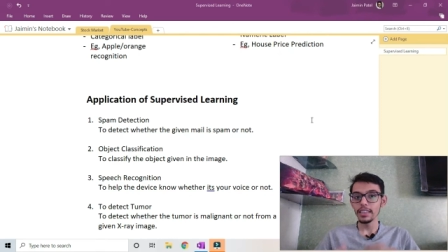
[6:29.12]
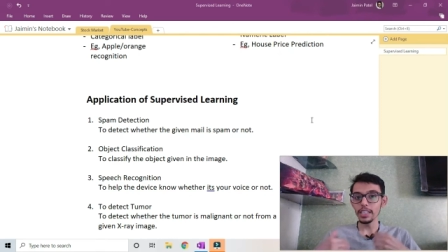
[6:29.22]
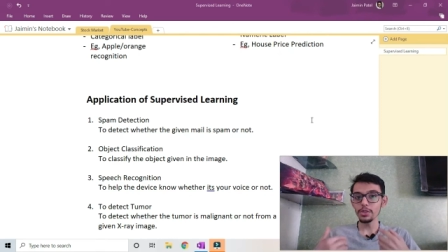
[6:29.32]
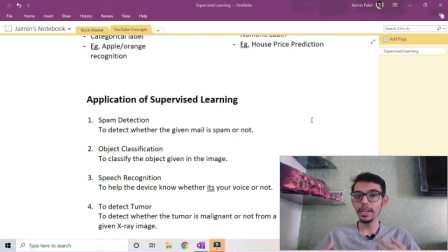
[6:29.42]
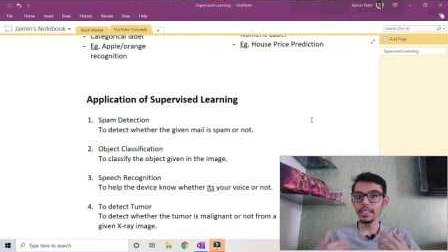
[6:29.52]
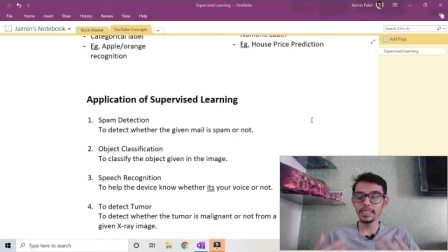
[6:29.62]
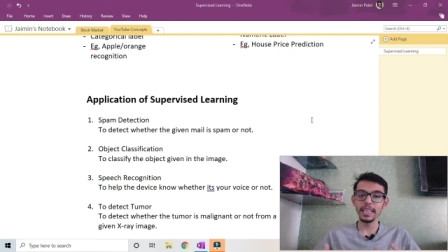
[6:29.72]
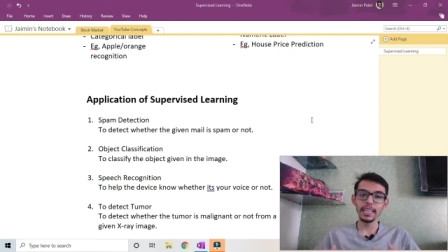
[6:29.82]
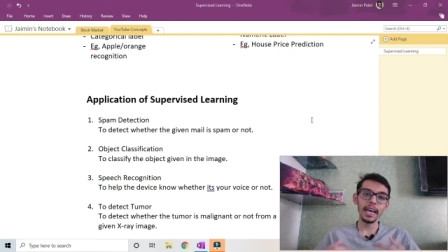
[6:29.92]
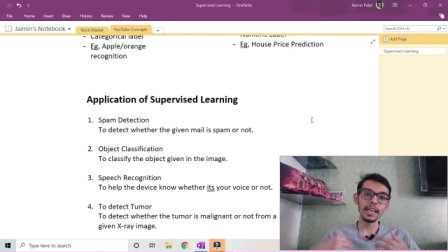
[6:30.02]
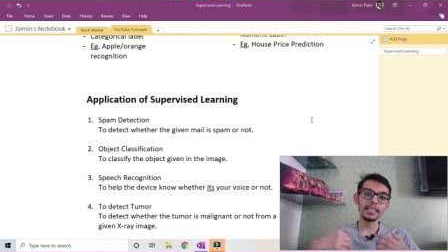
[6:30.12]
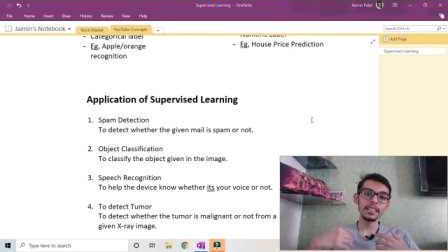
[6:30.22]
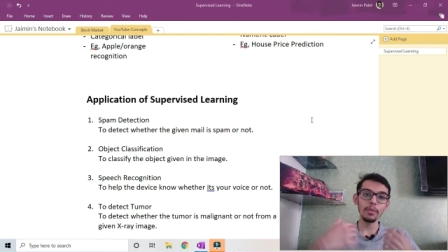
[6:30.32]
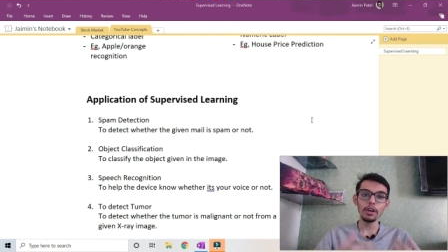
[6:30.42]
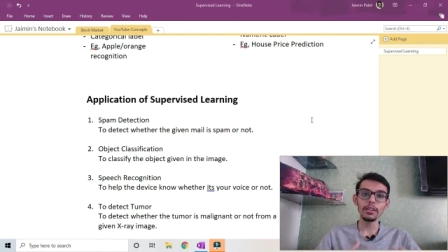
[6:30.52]
we can say that the
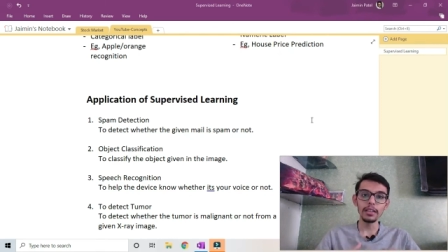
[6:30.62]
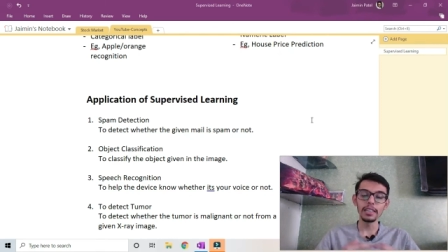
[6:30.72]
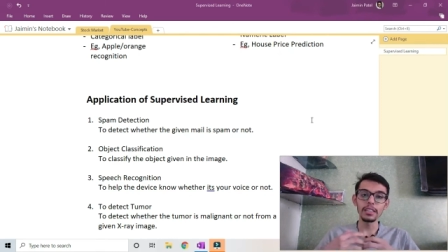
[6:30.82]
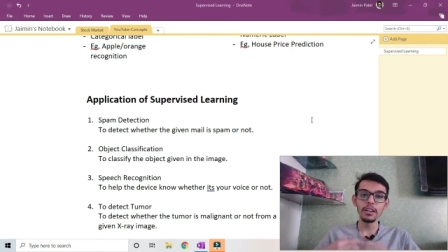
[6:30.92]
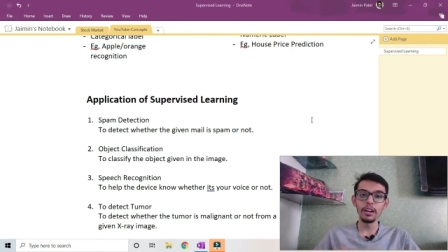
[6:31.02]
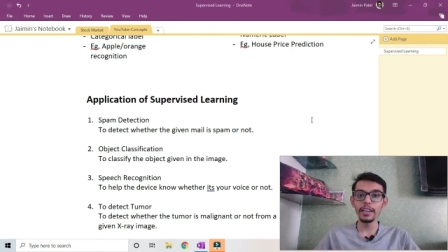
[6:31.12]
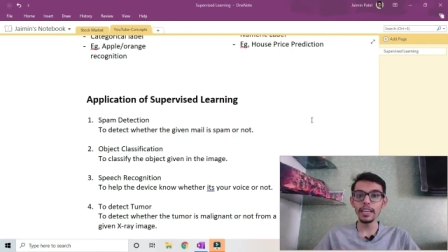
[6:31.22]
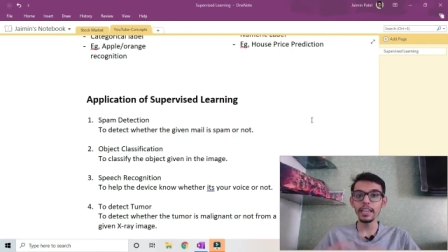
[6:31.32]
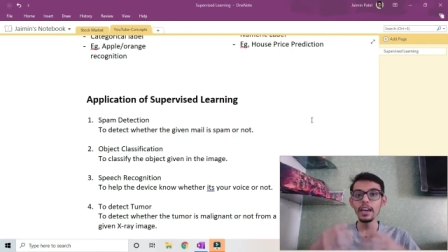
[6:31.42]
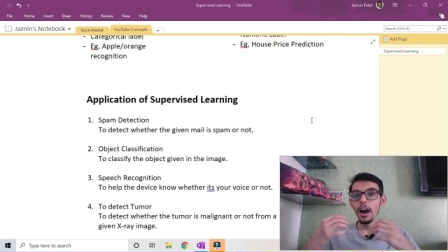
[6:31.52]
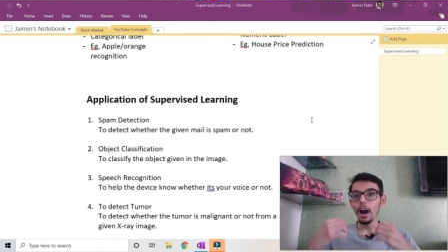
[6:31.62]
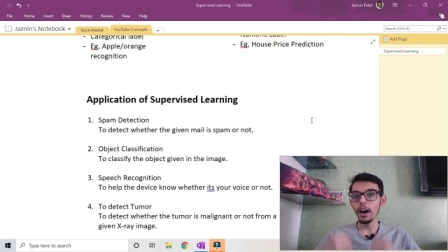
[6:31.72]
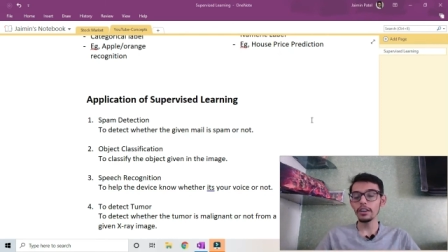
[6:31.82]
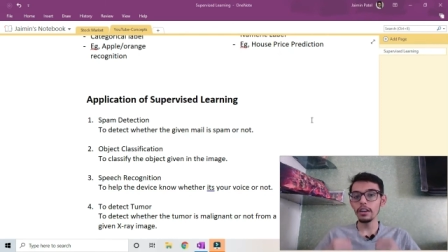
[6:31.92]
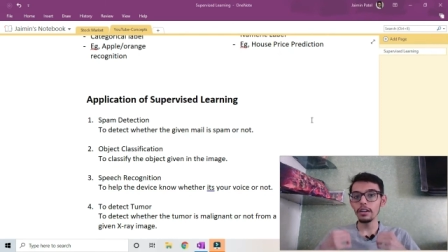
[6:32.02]
model is learning
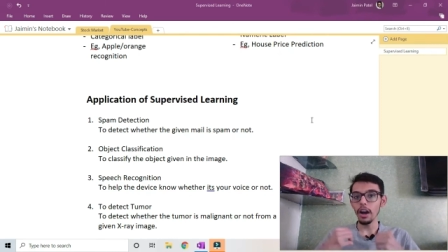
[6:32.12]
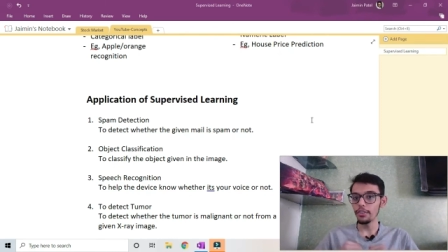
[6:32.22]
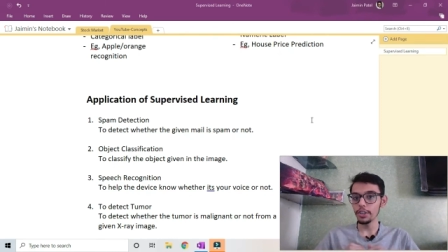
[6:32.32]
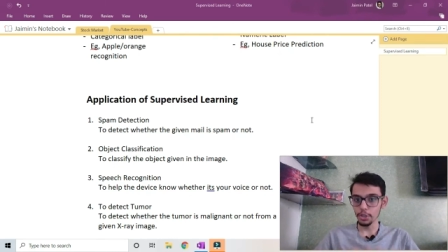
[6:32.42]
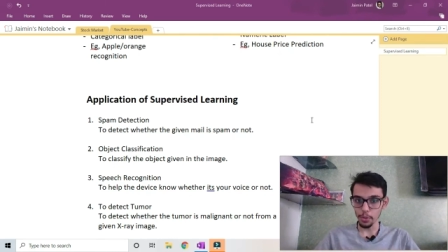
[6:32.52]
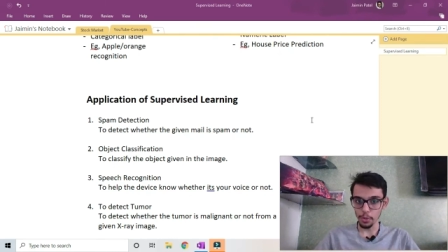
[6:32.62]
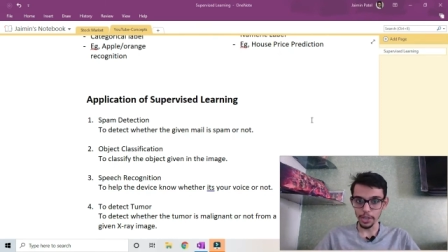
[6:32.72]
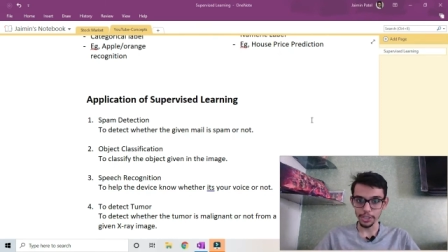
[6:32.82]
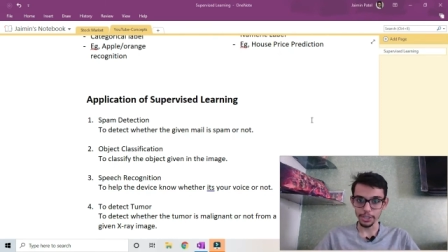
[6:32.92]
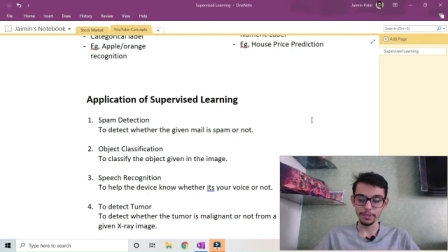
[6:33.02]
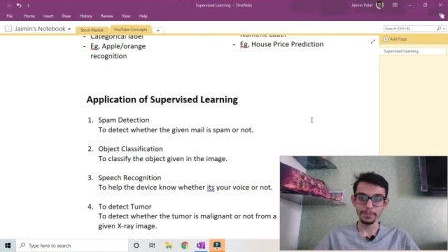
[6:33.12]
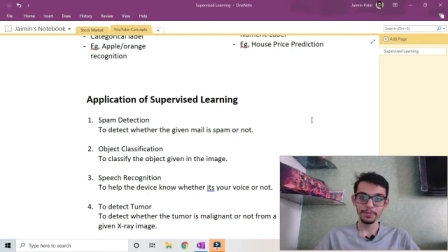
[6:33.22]
under our supervision.